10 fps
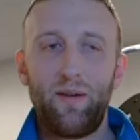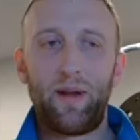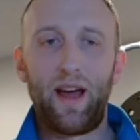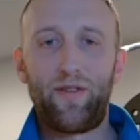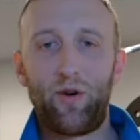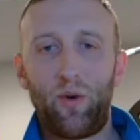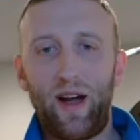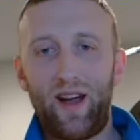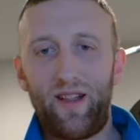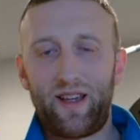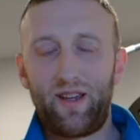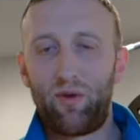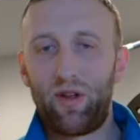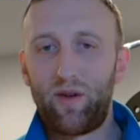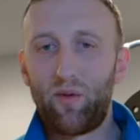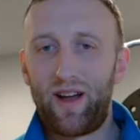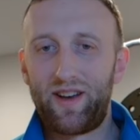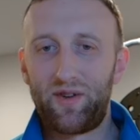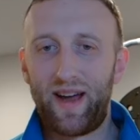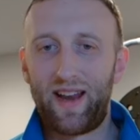But after a while, like, you really want
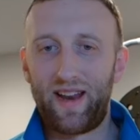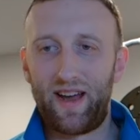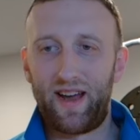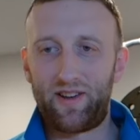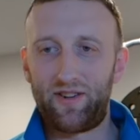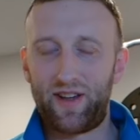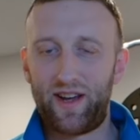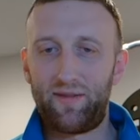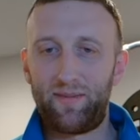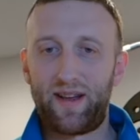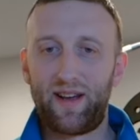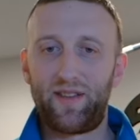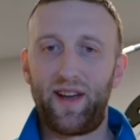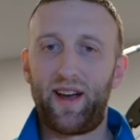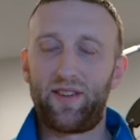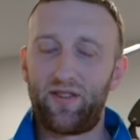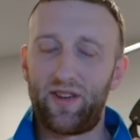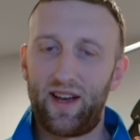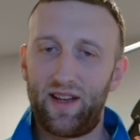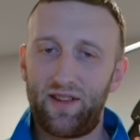to add an exercise, because
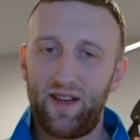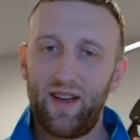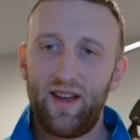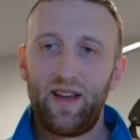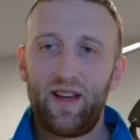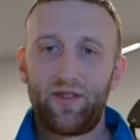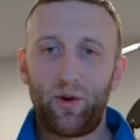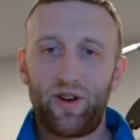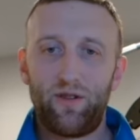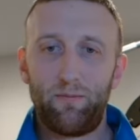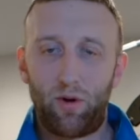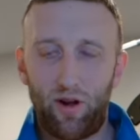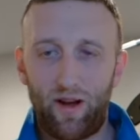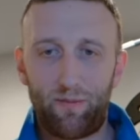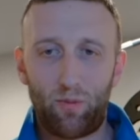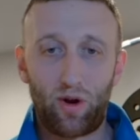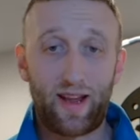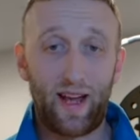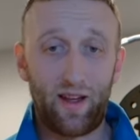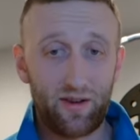exercise is going to burn off more
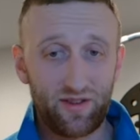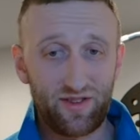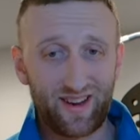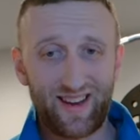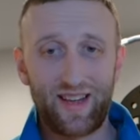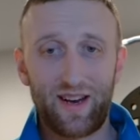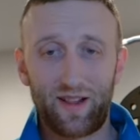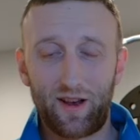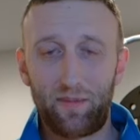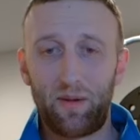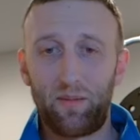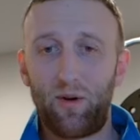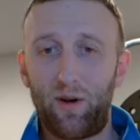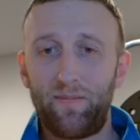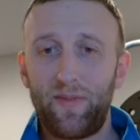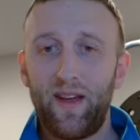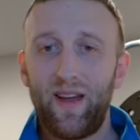calories, so you can eat a little bit more.